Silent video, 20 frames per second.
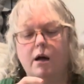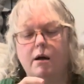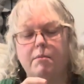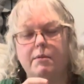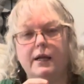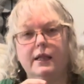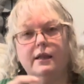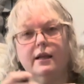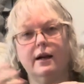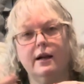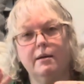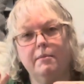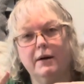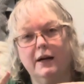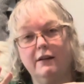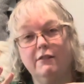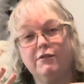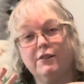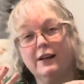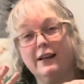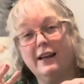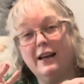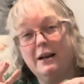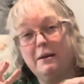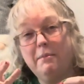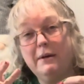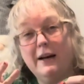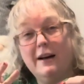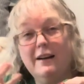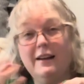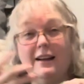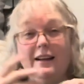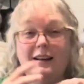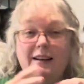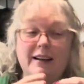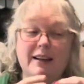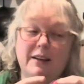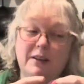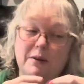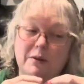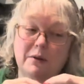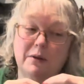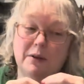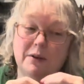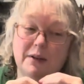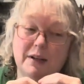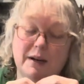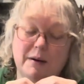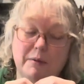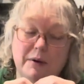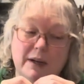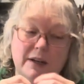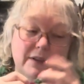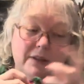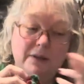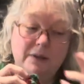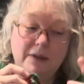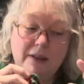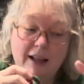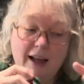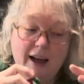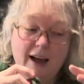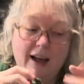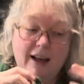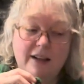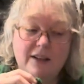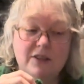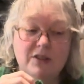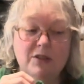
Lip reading: but then I might forget about it, and I don't know that I want to do that.